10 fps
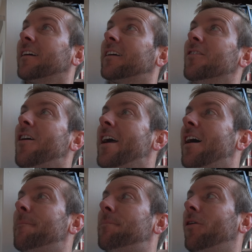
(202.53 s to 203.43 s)
can I
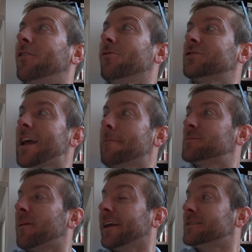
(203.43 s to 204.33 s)
uh, borrow your steps
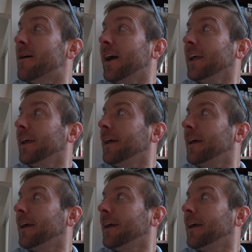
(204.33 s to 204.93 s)
please, mate?